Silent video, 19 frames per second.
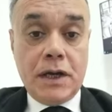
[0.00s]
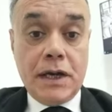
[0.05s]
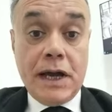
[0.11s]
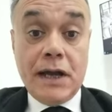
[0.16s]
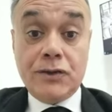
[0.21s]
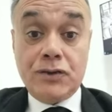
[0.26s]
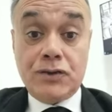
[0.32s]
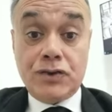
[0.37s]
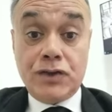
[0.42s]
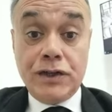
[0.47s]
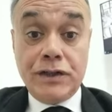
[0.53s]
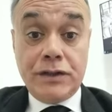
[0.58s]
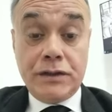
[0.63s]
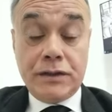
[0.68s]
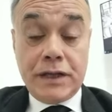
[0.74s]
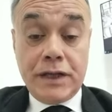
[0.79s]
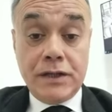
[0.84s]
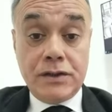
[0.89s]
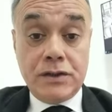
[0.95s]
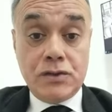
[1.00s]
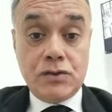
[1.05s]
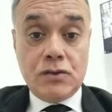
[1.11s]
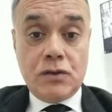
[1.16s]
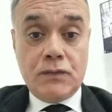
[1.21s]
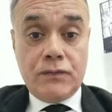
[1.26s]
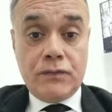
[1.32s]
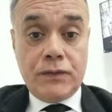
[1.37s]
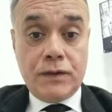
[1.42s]
untreated cases
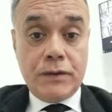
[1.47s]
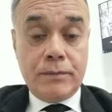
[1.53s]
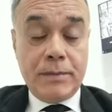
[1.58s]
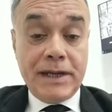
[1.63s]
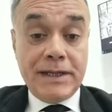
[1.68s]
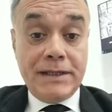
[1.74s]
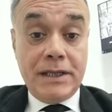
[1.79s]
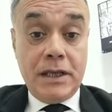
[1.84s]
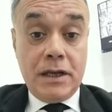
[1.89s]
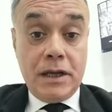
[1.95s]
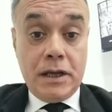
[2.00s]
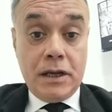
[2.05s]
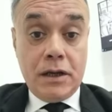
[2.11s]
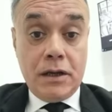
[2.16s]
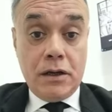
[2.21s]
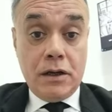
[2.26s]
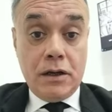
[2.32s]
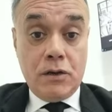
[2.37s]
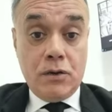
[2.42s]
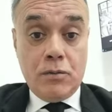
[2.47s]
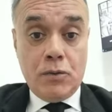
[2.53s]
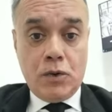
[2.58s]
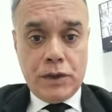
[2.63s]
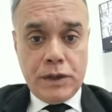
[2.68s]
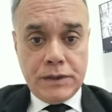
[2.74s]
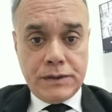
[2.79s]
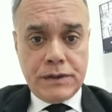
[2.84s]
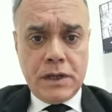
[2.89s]
of bacterial
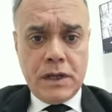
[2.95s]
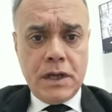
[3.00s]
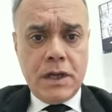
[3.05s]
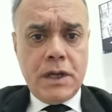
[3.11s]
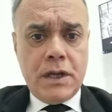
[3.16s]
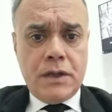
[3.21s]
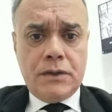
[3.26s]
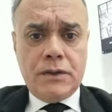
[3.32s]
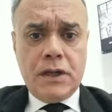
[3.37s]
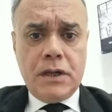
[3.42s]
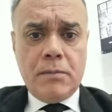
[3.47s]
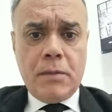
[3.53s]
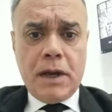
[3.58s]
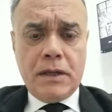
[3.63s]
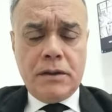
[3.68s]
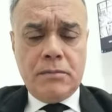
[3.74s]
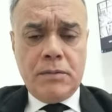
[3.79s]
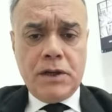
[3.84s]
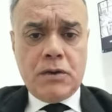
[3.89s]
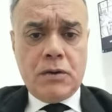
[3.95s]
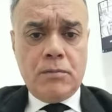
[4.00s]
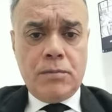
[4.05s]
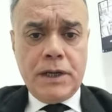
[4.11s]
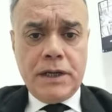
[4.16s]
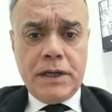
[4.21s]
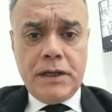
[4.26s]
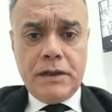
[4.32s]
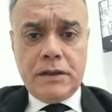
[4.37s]
pneumonias. They might be
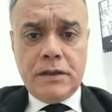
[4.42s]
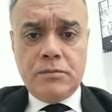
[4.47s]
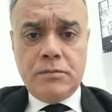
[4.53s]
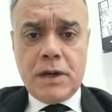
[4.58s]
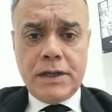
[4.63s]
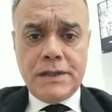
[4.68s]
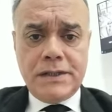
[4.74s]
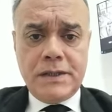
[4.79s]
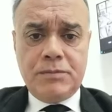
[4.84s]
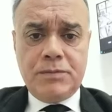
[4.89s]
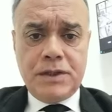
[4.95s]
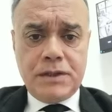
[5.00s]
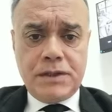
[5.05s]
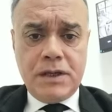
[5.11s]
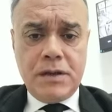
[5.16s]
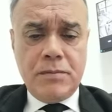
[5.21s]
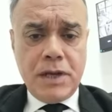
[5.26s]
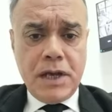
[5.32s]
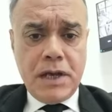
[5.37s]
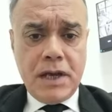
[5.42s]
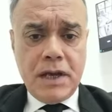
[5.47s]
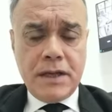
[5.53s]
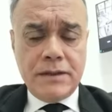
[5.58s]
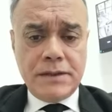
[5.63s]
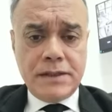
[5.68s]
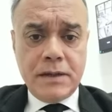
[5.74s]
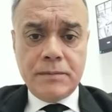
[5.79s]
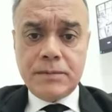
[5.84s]
complicated by septicemia
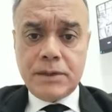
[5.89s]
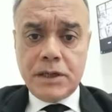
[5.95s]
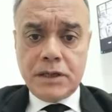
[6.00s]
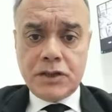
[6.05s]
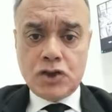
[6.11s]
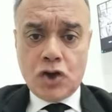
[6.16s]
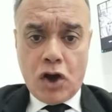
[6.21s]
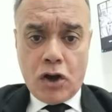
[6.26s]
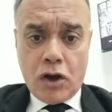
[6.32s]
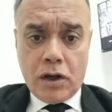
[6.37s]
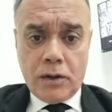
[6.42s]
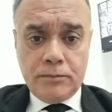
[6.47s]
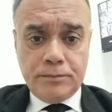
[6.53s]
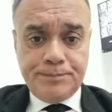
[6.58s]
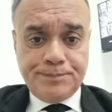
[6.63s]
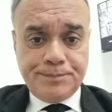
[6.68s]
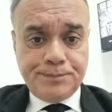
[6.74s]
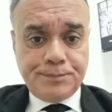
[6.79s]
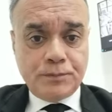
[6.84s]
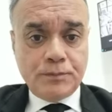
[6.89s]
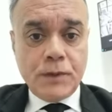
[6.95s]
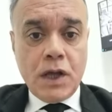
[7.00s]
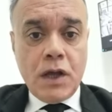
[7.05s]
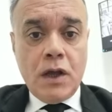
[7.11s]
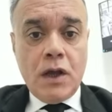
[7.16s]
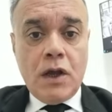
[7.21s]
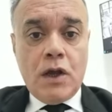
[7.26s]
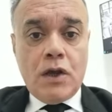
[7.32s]
and septic shock.
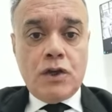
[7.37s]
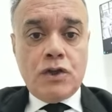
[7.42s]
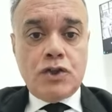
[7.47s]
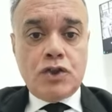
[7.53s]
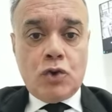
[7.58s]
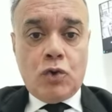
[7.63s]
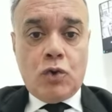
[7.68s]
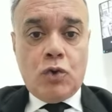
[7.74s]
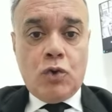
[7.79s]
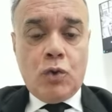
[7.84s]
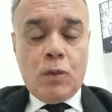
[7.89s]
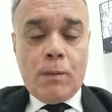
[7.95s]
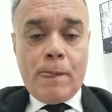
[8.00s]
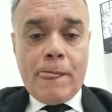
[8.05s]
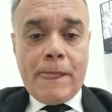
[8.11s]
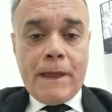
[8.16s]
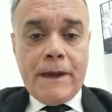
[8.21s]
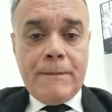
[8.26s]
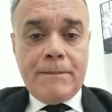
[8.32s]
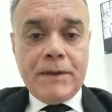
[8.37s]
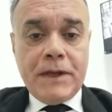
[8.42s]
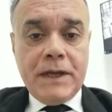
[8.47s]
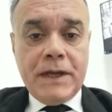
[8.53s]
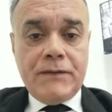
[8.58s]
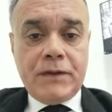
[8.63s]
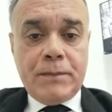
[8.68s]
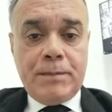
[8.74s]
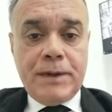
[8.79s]
So,
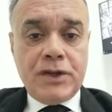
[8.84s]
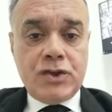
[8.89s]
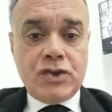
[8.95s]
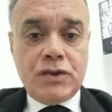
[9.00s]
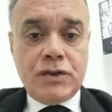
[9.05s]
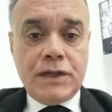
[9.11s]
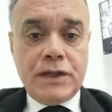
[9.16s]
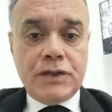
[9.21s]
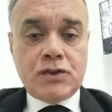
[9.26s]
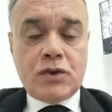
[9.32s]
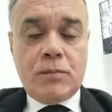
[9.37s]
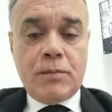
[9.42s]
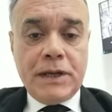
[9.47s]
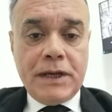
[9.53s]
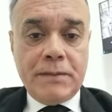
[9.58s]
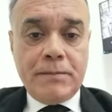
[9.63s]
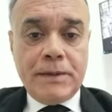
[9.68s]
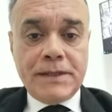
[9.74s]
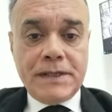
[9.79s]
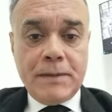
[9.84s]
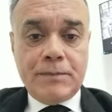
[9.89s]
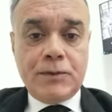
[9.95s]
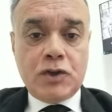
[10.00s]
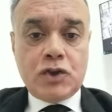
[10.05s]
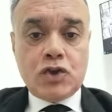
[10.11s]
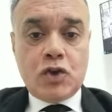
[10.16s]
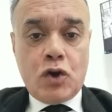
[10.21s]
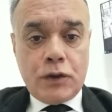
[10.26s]
if the patient is complicated by
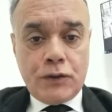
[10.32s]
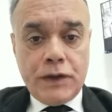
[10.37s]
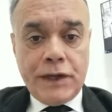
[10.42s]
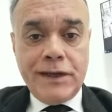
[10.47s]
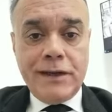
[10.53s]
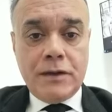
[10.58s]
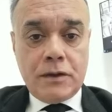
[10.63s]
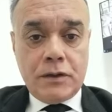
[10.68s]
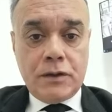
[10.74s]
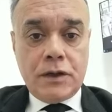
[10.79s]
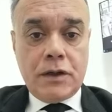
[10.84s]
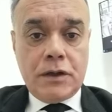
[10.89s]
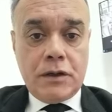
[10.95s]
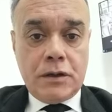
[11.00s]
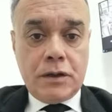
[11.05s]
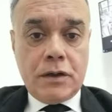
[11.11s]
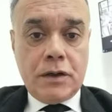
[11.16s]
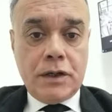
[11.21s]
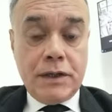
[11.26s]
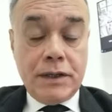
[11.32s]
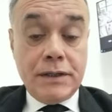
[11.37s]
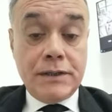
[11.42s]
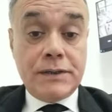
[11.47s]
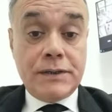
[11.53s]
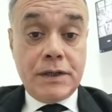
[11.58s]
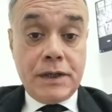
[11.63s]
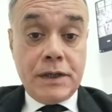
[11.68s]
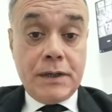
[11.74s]
septic shock, here there
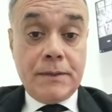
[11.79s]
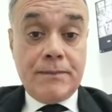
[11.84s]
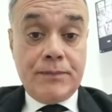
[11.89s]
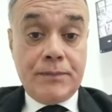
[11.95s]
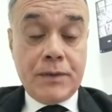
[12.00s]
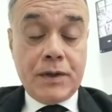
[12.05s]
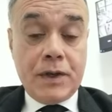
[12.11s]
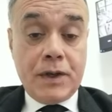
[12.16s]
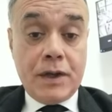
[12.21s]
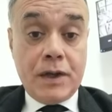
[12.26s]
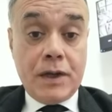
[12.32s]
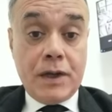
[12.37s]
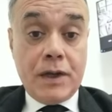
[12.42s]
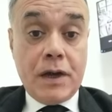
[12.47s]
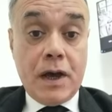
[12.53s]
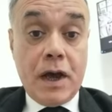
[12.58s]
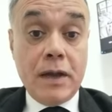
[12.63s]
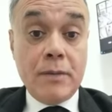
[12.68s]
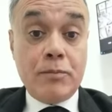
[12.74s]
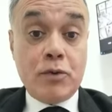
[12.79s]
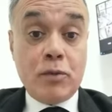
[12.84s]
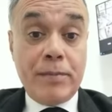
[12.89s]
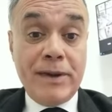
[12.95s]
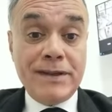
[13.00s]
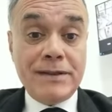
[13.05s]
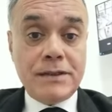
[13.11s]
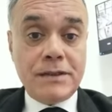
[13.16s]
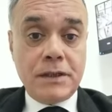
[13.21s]
is a high
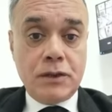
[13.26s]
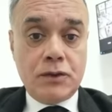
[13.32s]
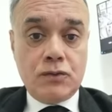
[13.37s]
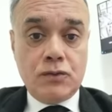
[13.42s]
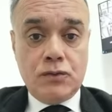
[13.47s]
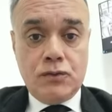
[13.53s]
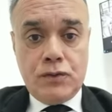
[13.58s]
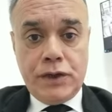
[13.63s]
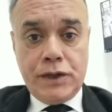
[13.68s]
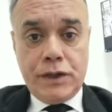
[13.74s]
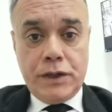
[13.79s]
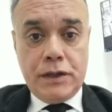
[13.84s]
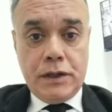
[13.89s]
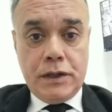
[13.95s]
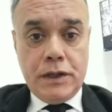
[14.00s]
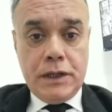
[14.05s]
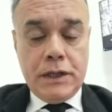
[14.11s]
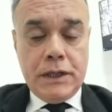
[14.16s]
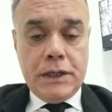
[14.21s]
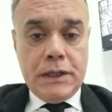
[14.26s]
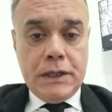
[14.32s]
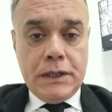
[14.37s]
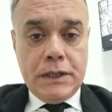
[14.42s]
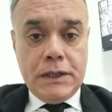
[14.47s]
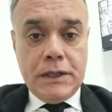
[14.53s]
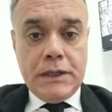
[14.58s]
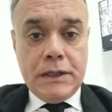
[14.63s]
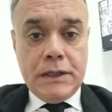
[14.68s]
propensity to renal
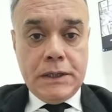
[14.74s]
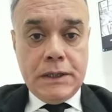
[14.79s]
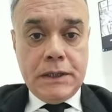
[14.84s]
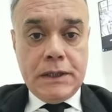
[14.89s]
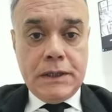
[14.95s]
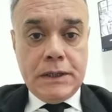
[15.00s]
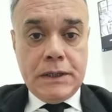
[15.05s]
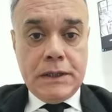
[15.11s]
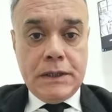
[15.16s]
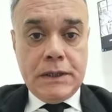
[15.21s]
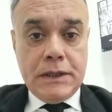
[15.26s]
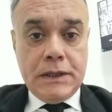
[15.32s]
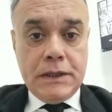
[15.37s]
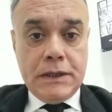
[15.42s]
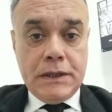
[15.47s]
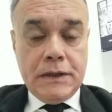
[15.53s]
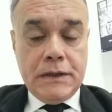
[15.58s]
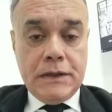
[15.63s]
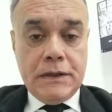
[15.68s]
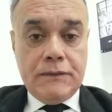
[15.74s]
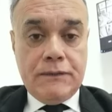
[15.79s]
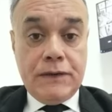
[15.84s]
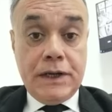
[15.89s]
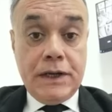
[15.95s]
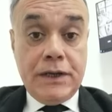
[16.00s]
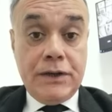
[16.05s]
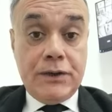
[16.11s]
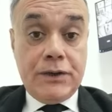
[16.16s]

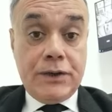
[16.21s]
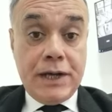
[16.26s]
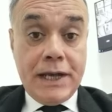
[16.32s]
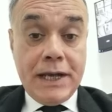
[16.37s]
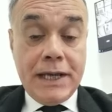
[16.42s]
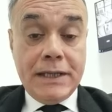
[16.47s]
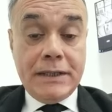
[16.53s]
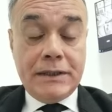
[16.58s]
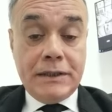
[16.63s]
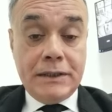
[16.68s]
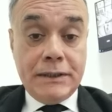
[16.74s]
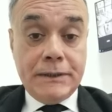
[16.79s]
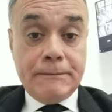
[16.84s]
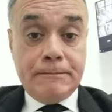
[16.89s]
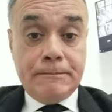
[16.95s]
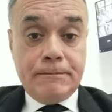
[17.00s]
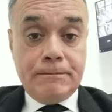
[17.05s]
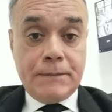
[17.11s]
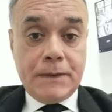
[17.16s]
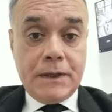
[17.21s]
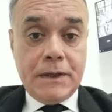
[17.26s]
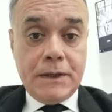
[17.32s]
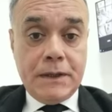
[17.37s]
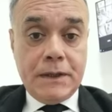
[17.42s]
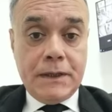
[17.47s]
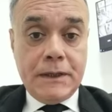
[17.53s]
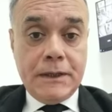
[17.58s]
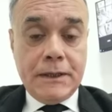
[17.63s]
failure and
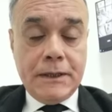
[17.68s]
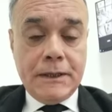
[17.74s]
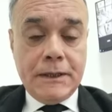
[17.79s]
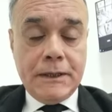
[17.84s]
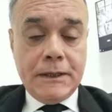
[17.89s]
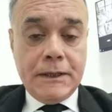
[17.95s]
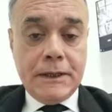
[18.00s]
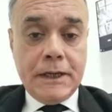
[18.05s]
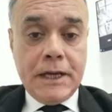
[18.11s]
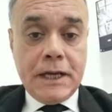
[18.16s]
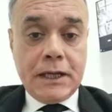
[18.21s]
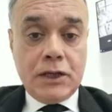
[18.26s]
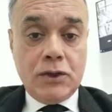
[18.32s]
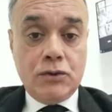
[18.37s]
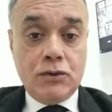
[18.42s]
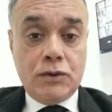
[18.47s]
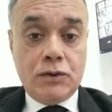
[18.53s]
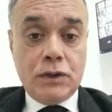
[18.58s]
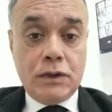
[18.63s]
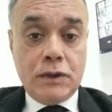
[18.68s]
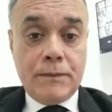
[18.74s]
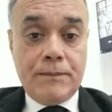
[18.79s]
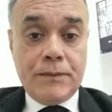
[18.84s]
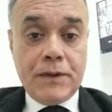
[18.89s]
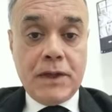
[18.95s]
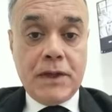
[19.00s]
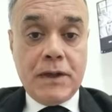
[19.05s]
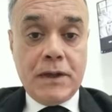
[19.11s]
acute,
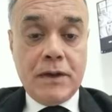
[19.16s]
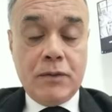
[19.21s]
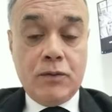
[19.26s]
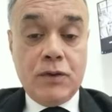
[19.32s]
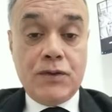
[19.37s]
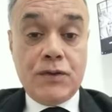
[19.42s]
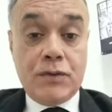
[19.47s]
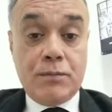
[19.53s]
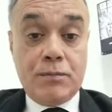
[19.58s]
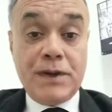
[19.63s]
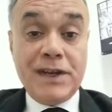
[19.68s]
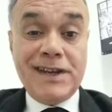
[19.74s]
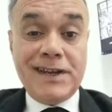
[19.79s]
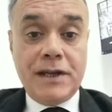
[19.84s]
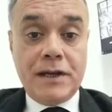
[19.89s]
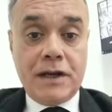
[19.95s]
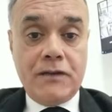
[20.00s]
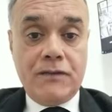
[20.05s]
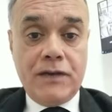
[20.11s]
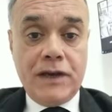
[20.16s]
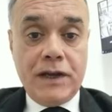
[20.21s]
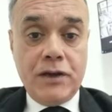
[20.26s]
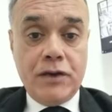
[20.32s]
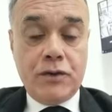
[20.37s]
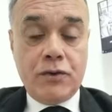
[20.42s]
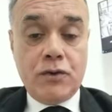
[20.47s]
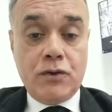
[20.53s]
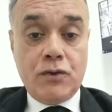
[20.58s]
whether pre-renal
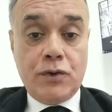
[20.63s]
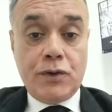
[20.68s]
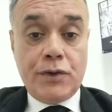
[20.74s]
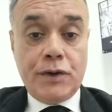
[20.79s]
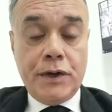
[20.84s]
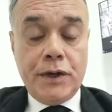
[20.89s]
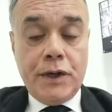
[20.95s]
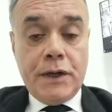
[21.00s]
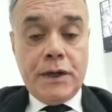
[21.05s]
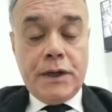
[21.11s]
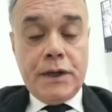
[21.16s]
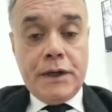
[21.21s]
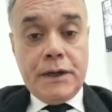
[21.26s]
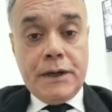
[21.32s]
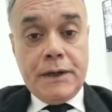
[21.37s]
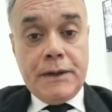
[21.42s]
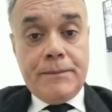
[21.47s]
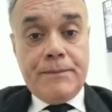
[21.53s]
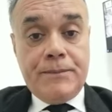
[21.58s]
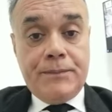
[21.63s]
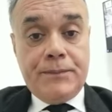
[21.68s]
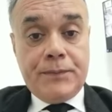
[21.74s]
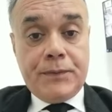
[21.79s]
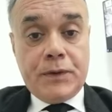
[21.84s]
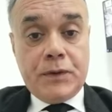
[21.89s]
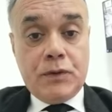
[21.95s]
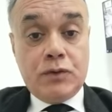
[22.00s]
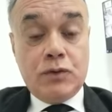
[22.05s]
failure or
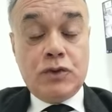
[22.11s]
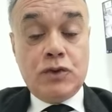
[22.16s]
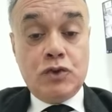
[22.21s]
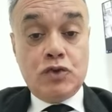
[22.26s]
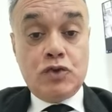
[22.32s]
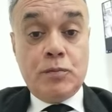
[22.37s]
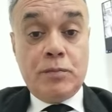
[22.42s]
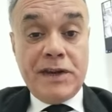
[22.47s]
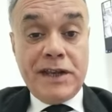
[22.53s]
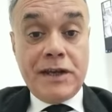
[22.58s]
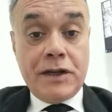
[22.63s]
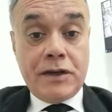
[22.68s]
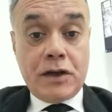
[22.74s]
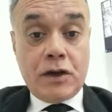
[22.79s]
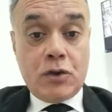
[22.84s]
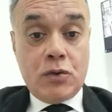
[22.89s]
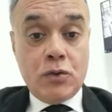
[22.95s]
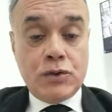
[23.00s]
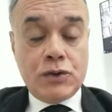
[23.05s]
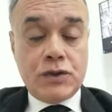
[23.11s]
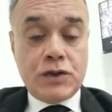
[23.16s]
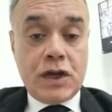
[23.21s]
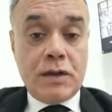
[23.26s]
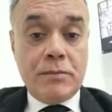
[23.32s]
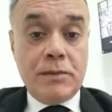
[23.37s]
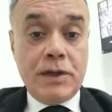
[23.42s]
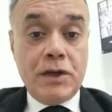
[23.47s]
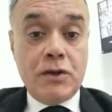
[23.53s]
due to pre-renal causes,
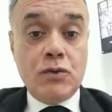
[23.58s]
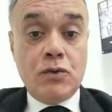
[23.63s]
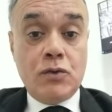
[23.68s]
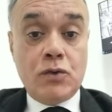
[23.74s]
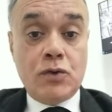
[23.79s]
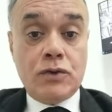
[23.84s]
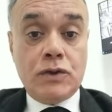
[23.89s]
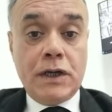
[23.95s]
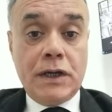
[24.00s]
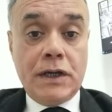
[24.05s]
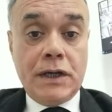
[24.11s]
or